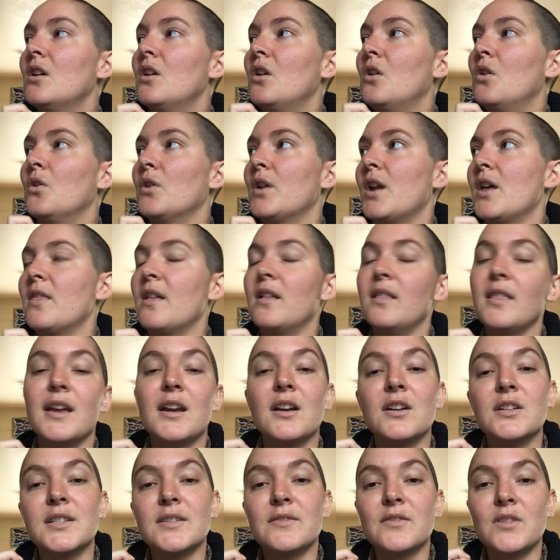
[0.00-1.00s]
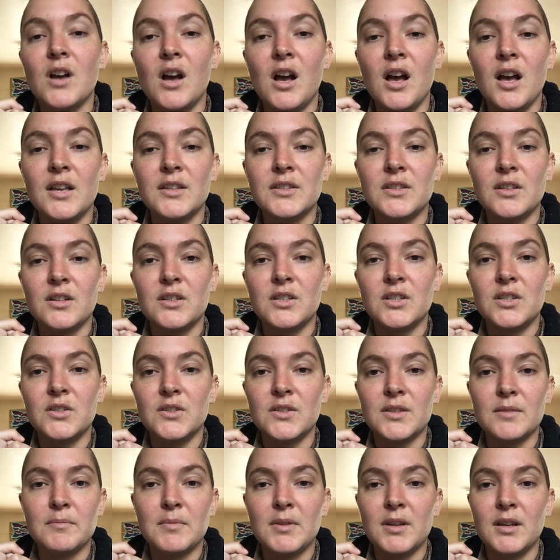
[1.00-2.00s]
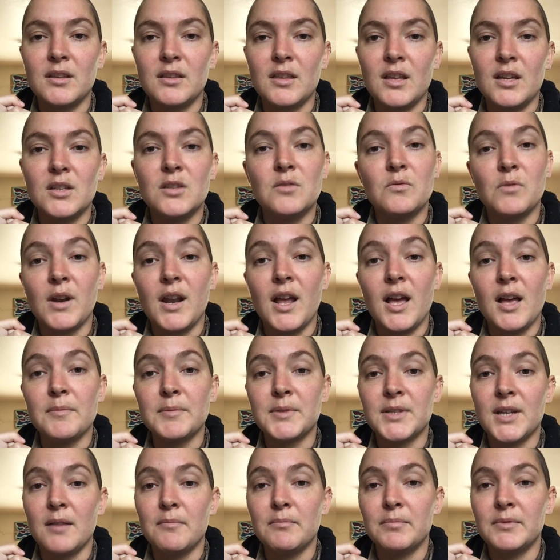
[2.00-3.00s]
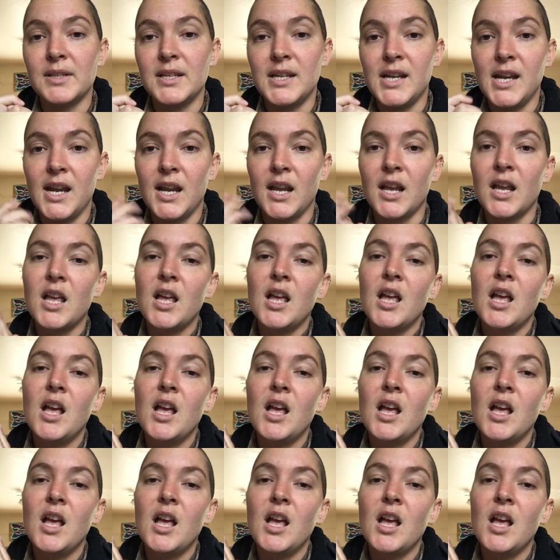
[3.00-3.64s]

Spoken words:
the layers of gauze onto something that you want to help stop bleeding.